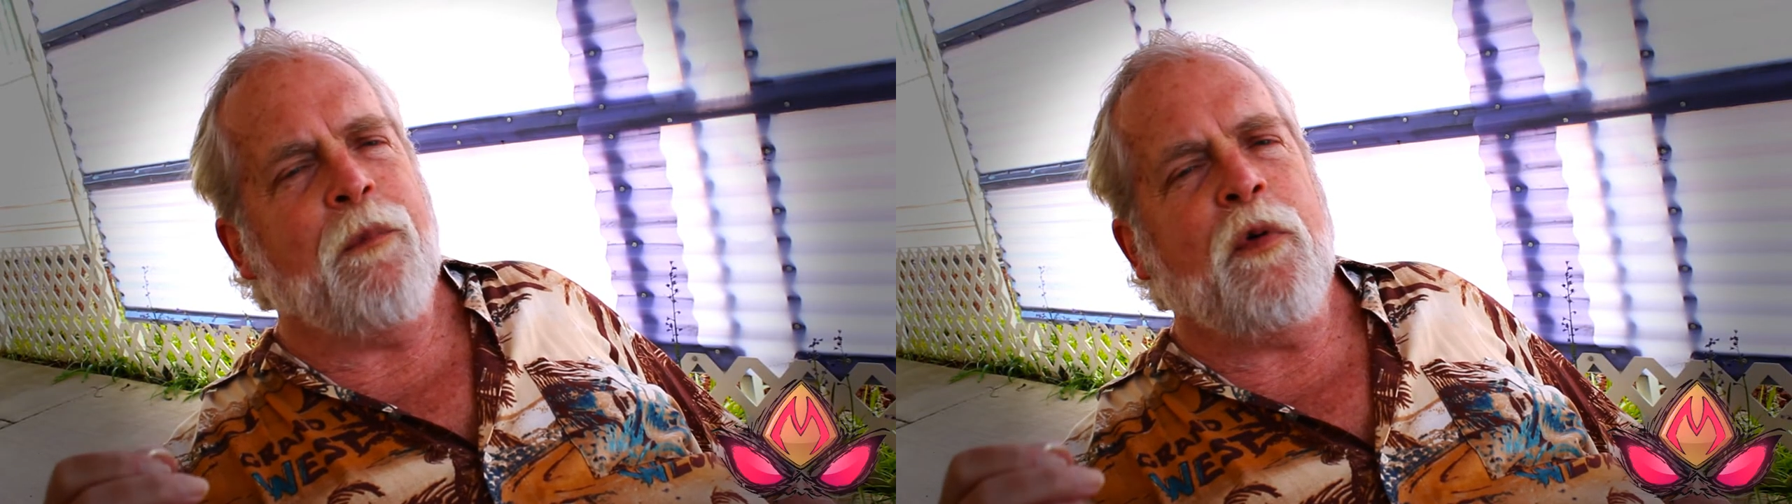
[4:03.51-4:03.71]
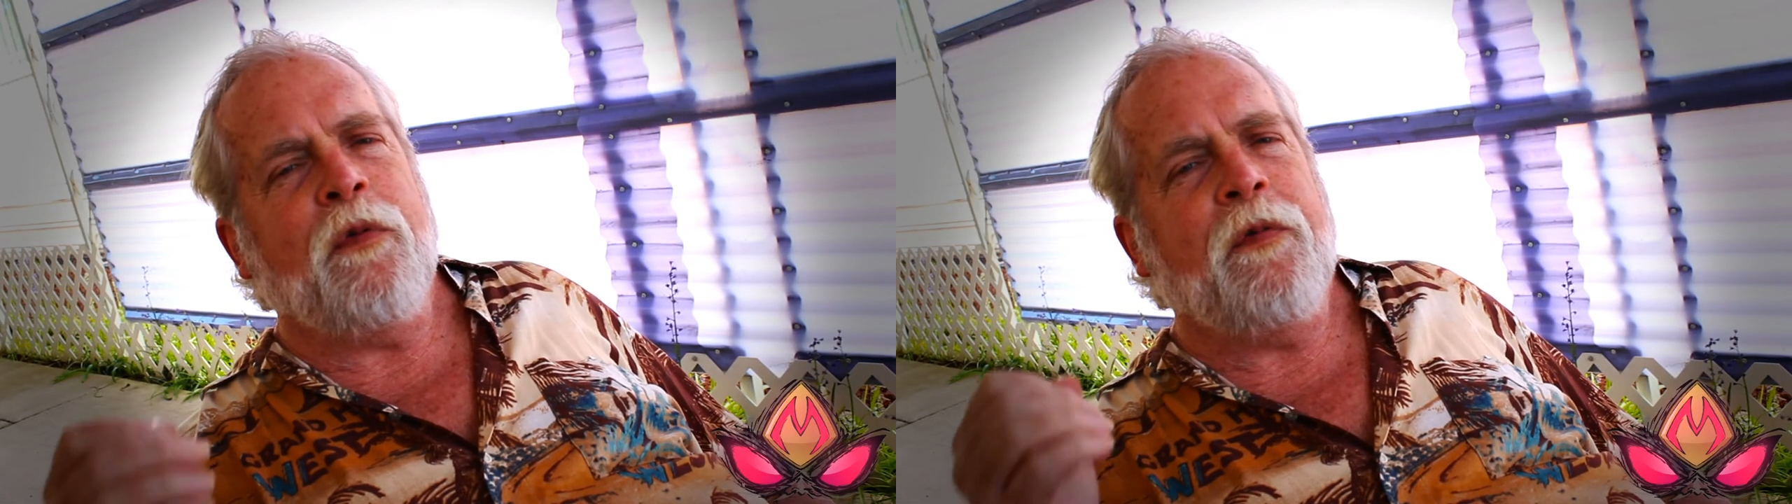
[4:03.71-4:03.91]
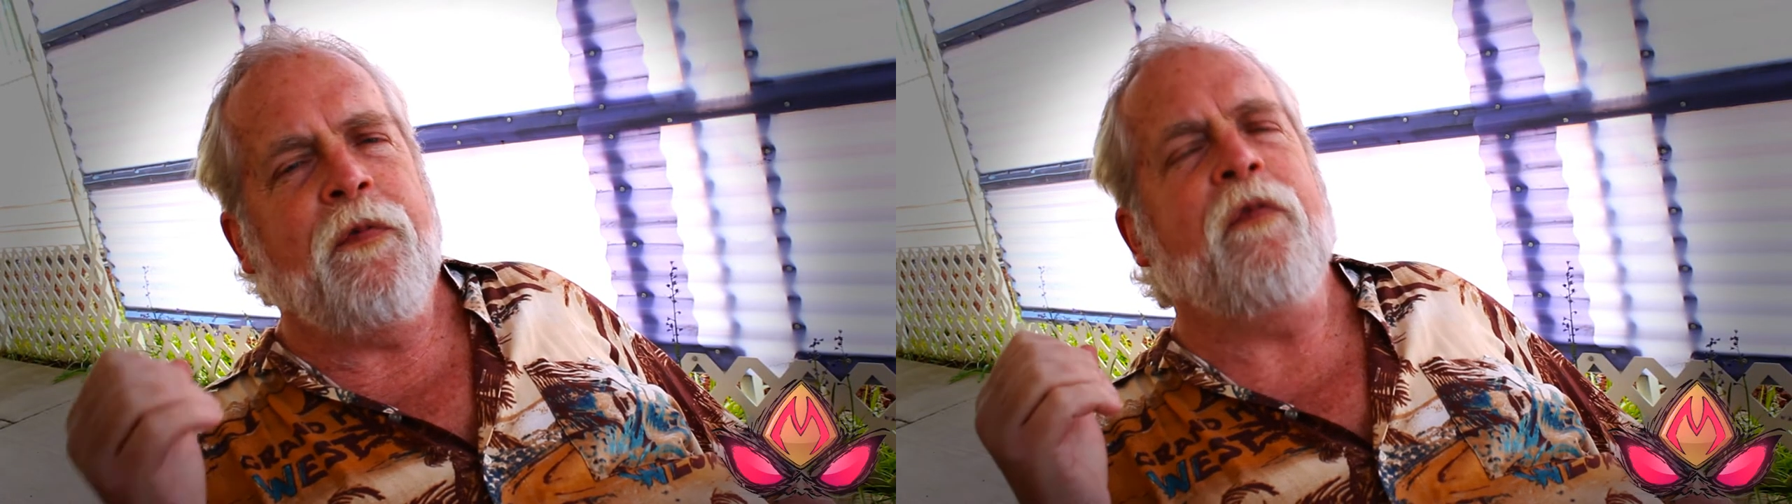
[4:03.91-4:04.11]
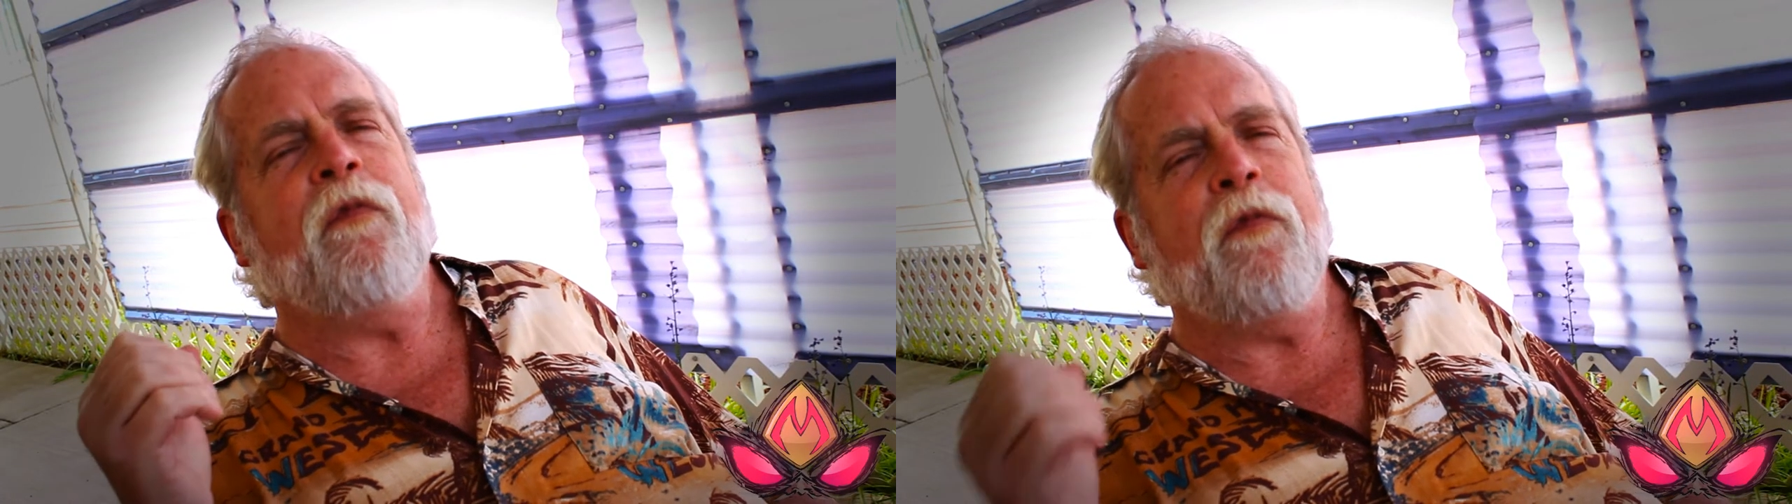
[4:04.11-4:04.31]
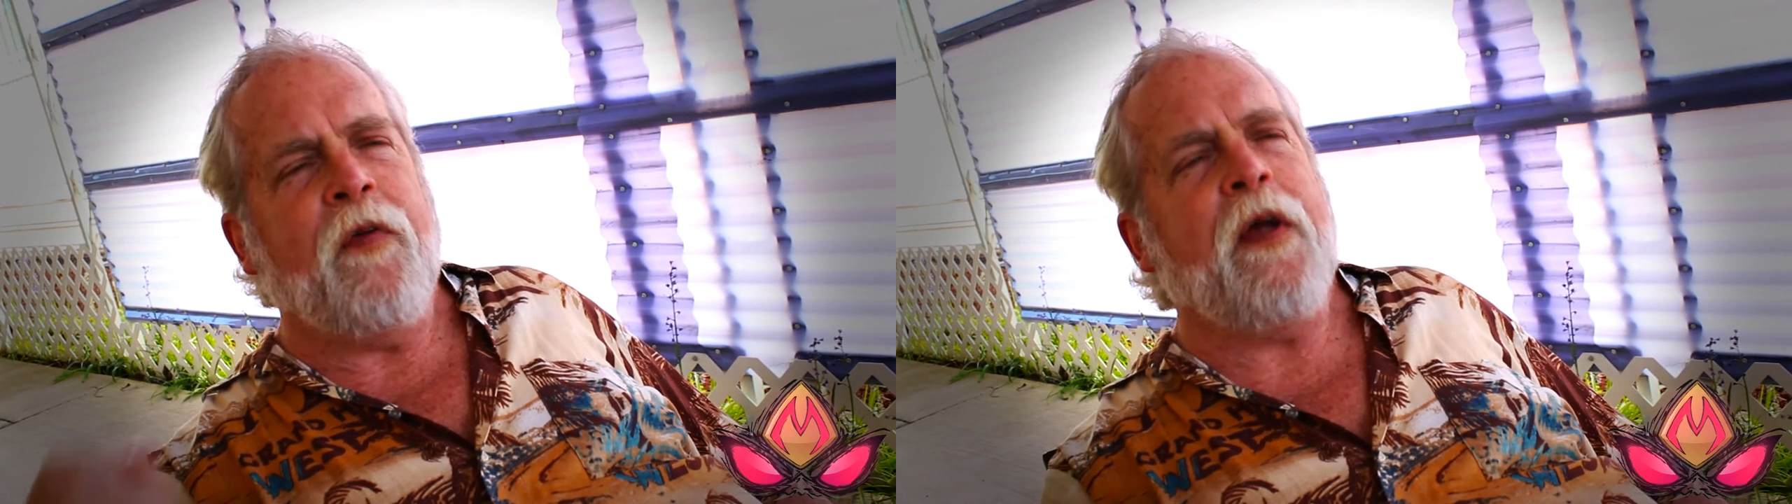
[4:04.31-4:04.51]
movie
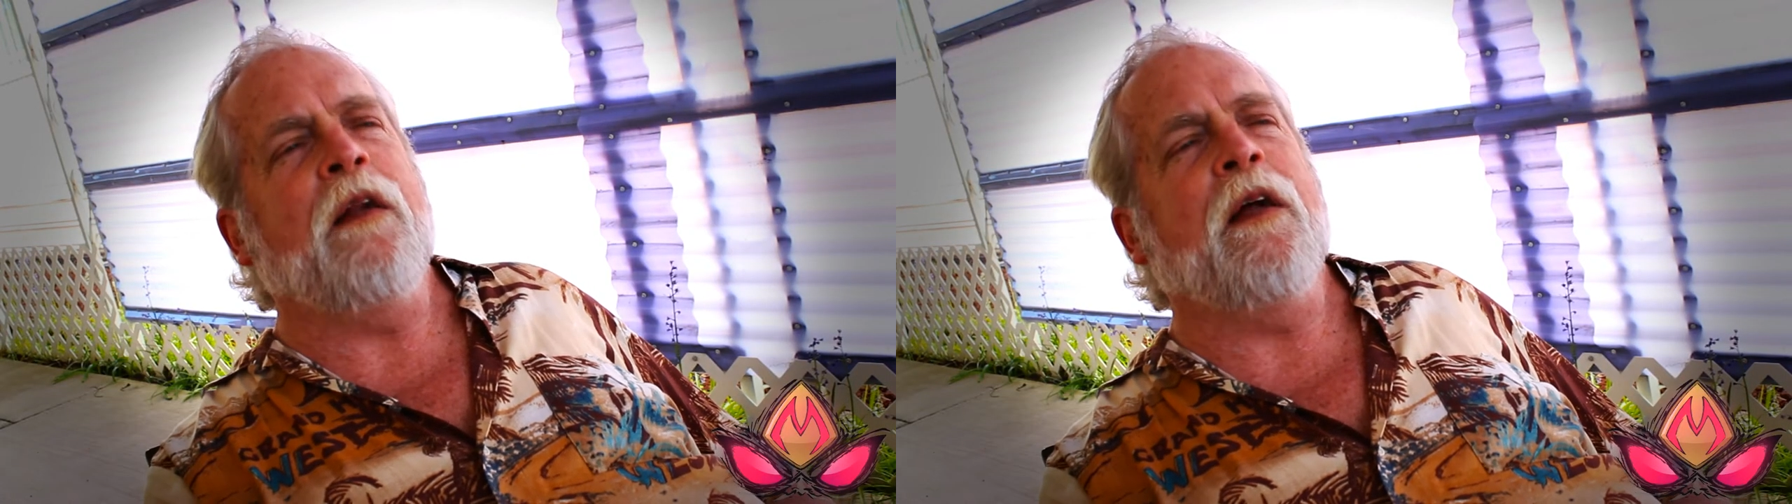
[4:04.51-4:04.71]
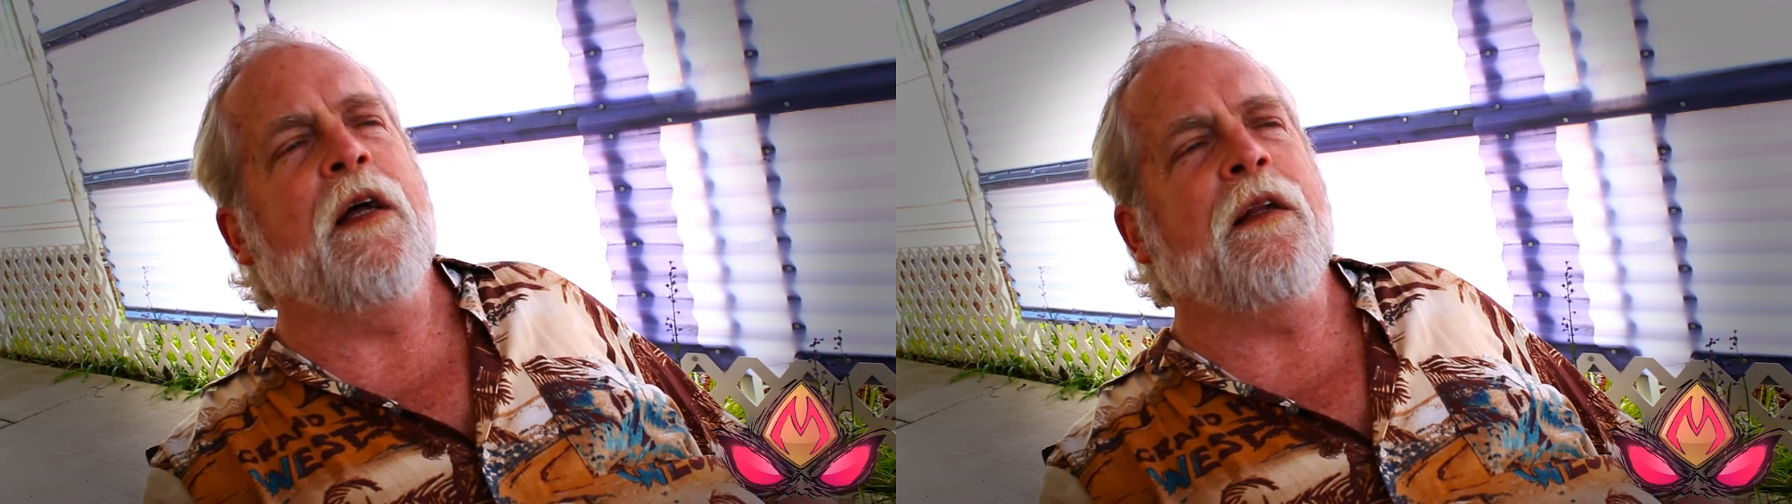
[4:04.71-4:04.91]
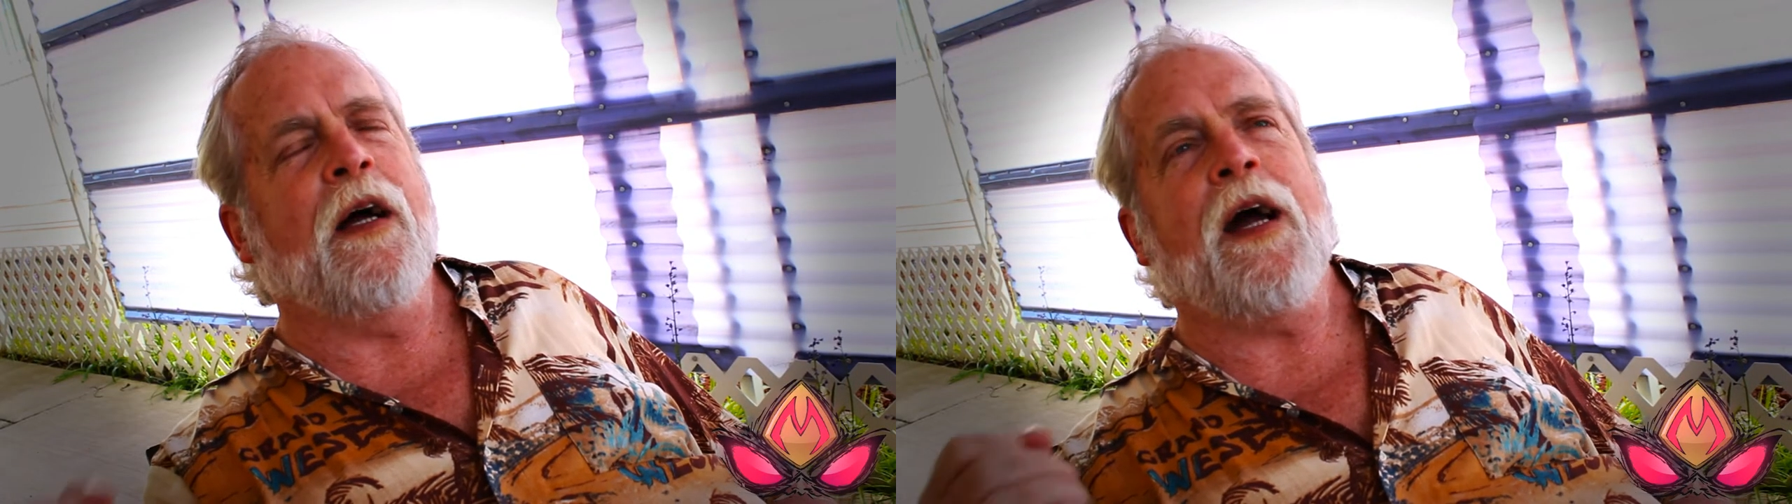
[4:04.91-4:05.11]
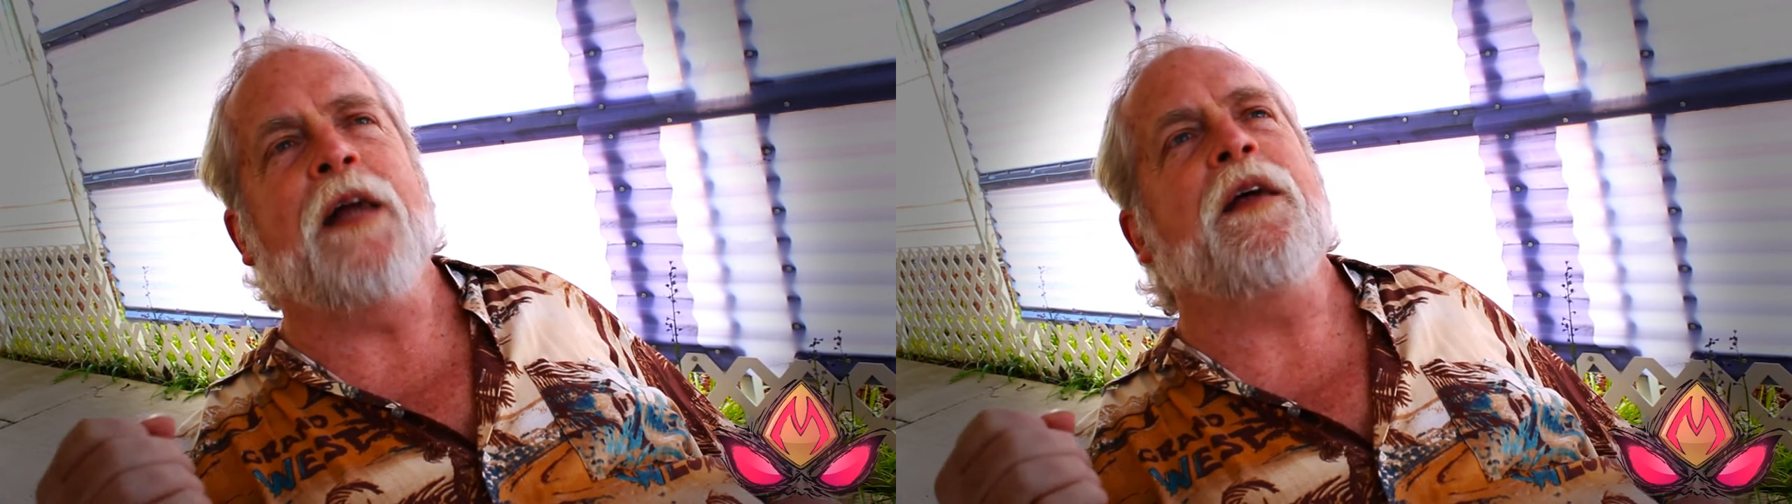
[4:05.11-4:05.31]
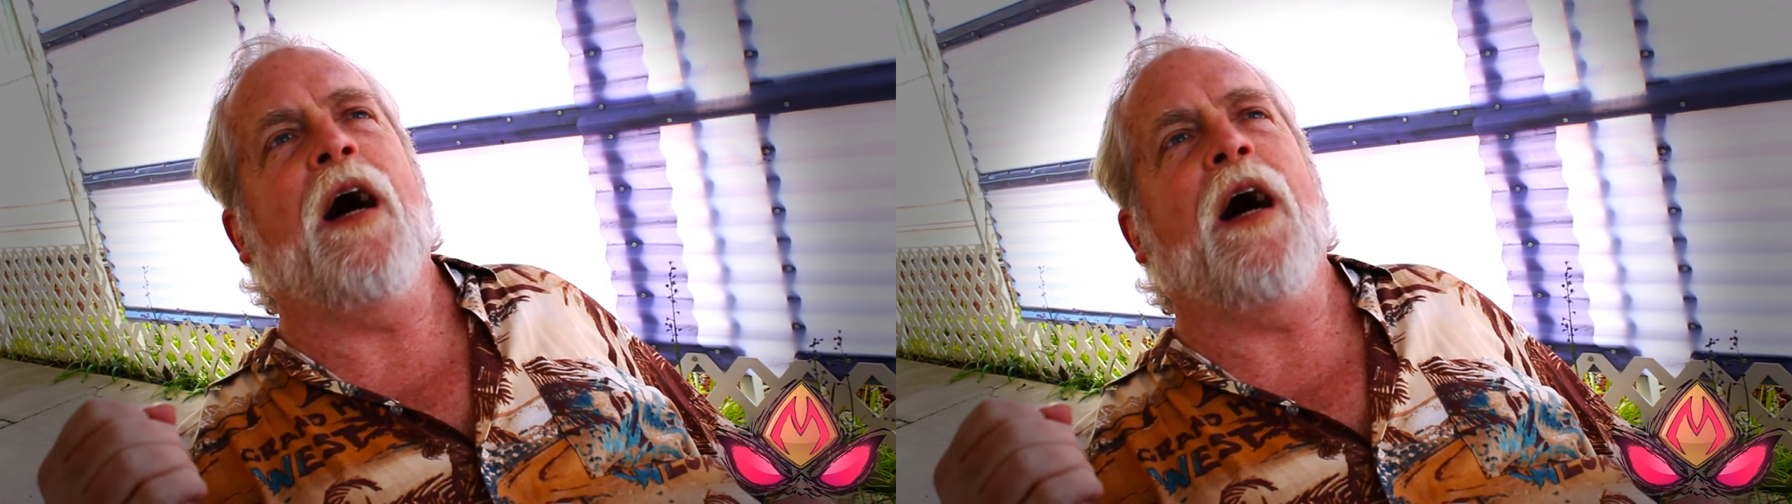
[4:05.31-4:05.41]
feeling like I,